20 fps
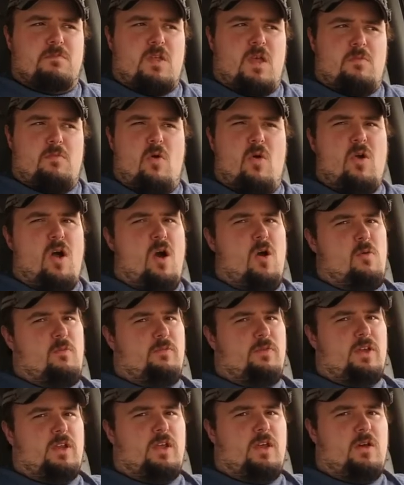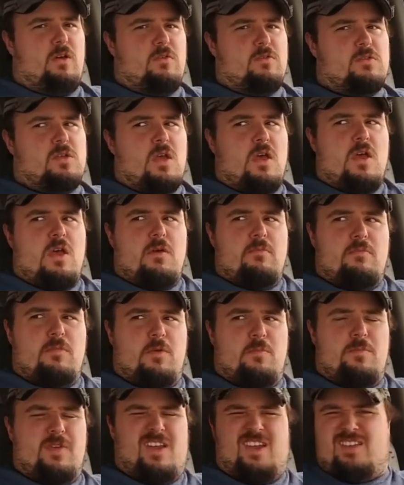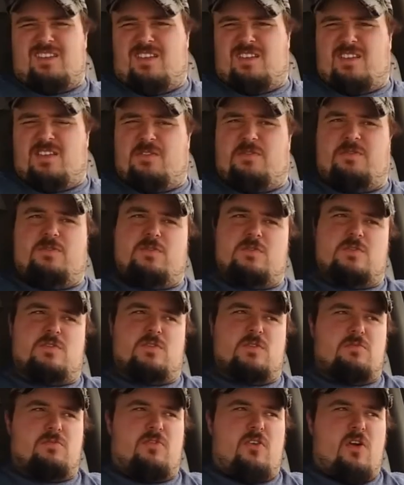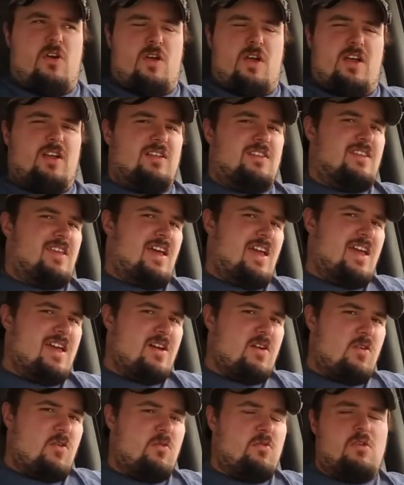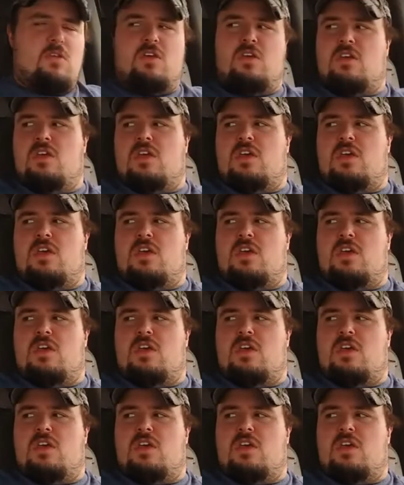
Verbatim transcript: more home videos but being as I live so far out of town,